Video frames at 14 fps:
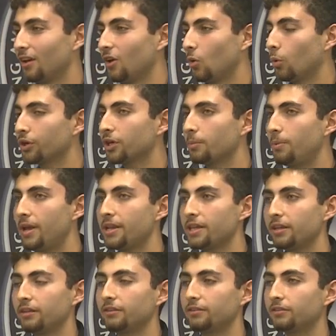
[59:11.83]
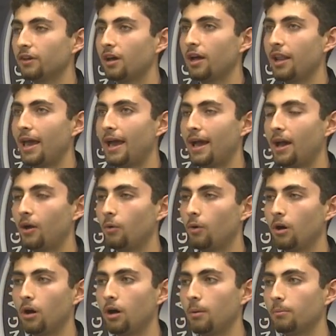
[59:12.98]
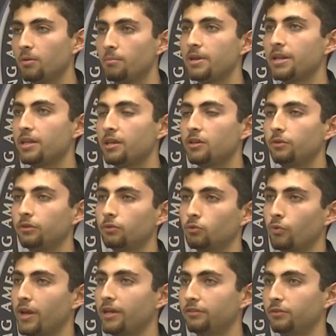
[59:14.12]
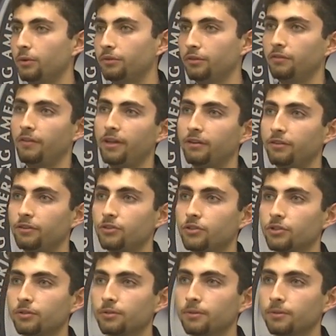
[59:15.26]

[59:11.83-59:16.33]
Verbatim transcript: What are your opinions on how um, the media uses race to its advantage?